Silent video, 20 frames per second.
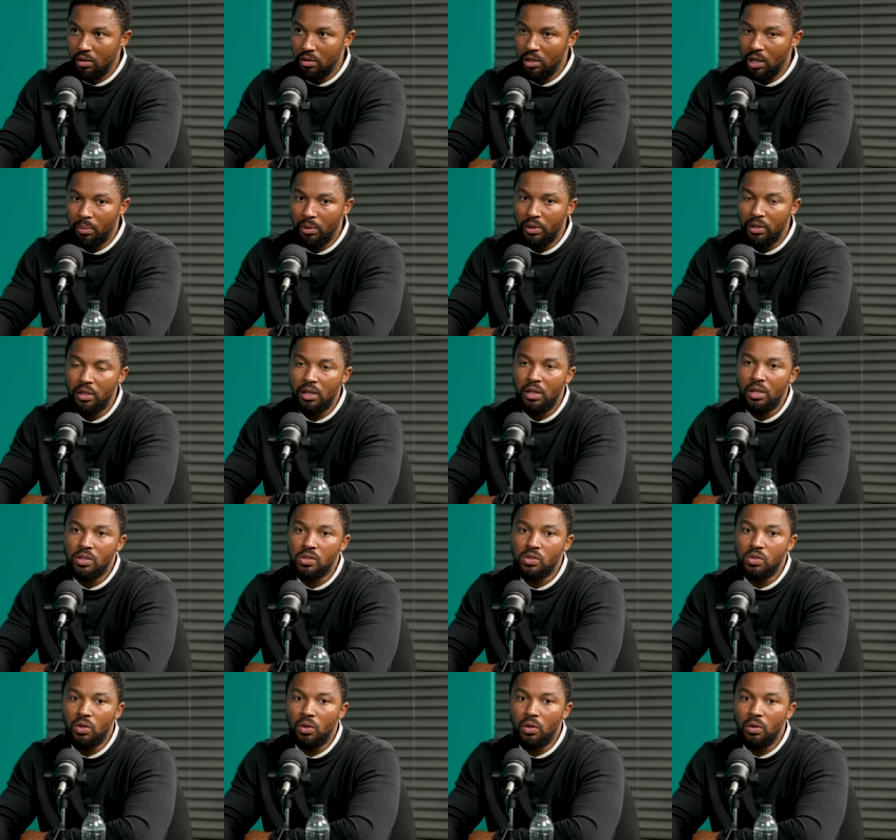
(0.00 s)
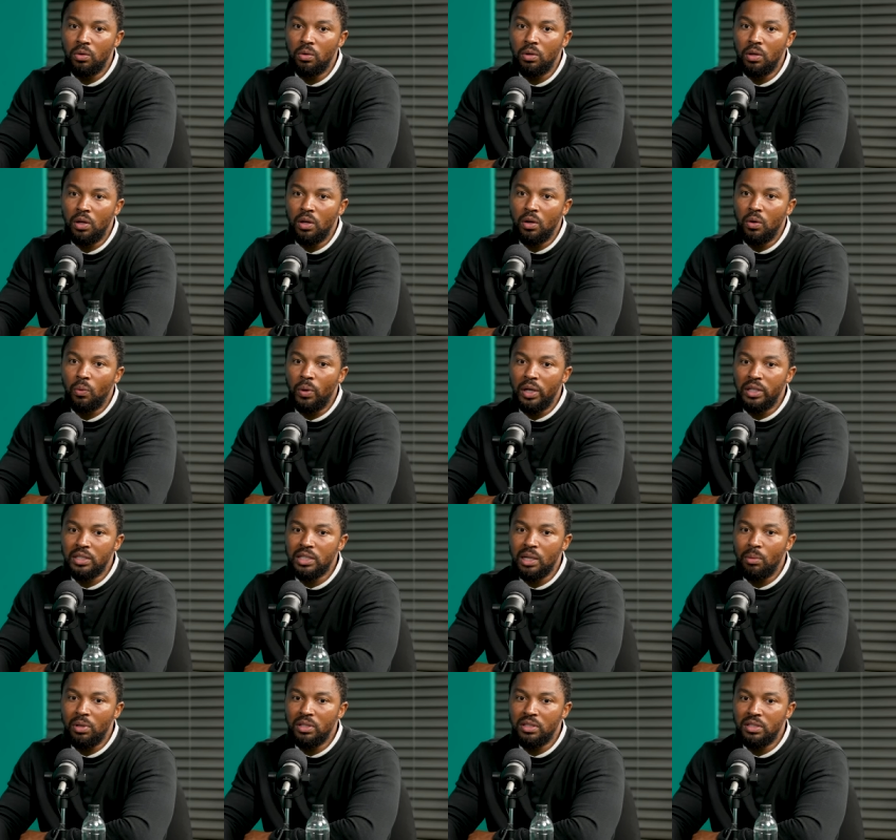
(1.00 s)
Yeah, one. So when
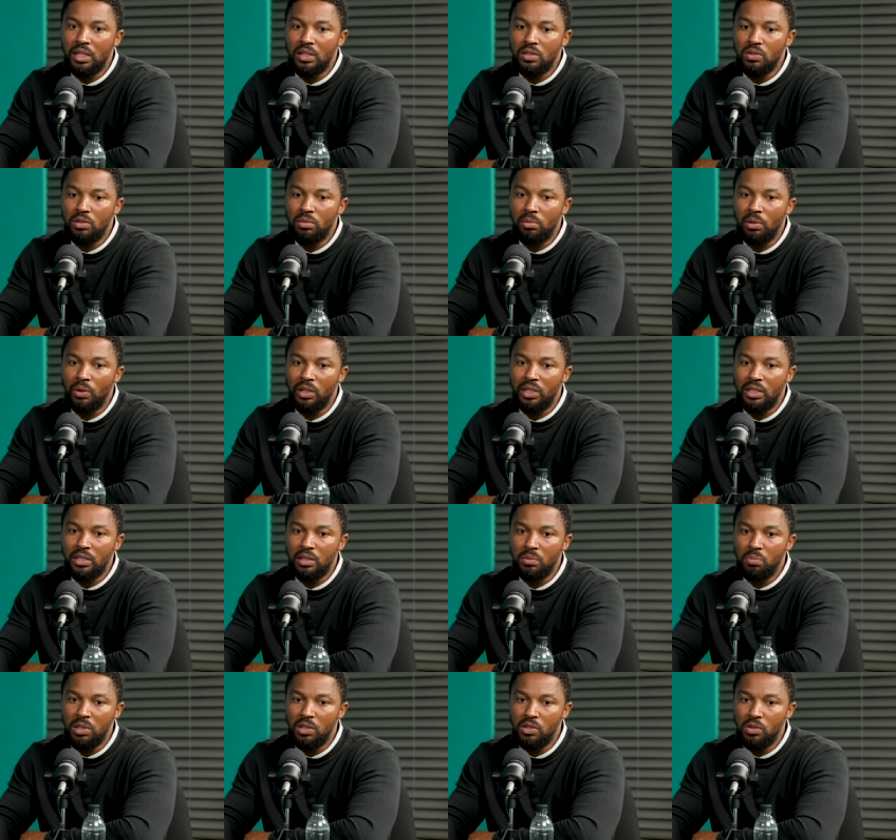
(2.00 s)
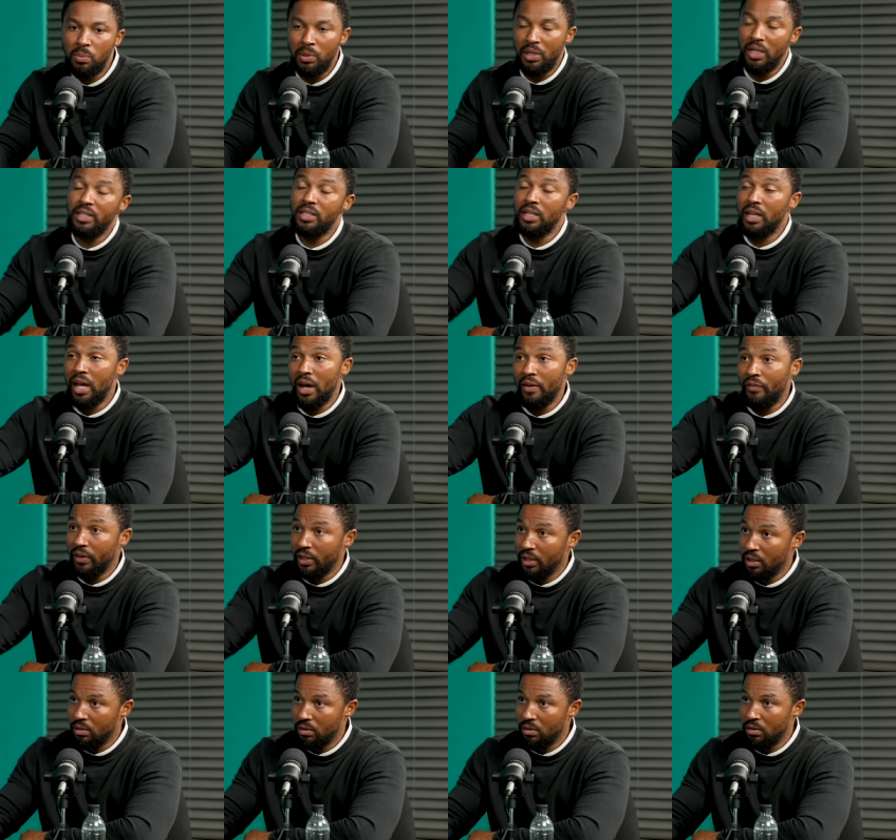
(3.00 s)
someone says to me, what does it mean to be, let's say,
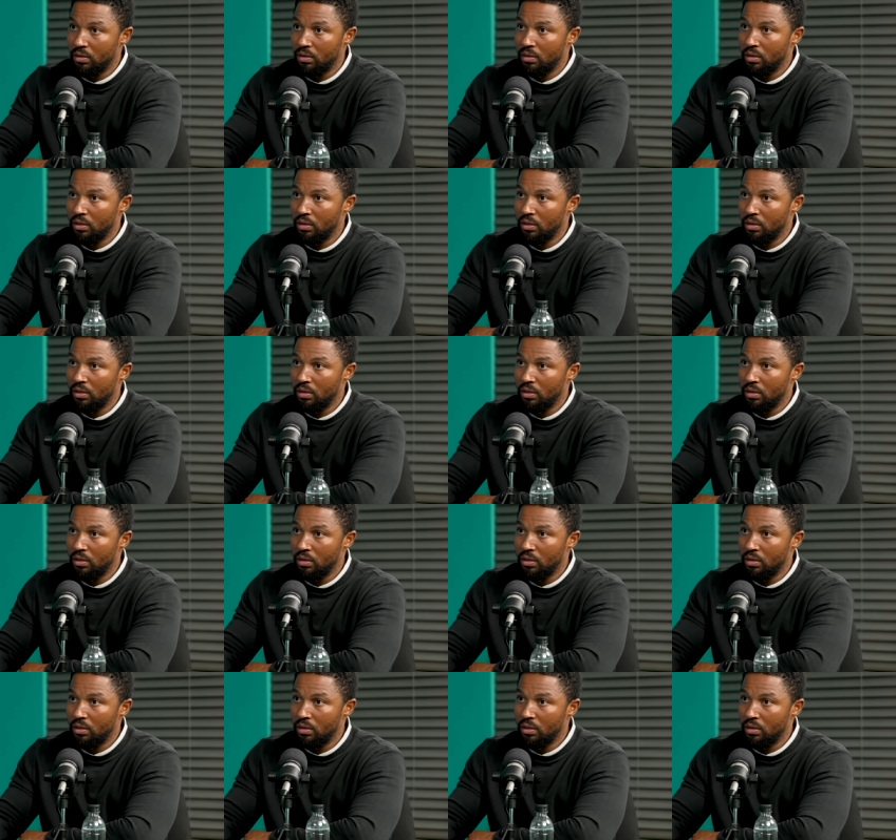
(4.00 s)
African?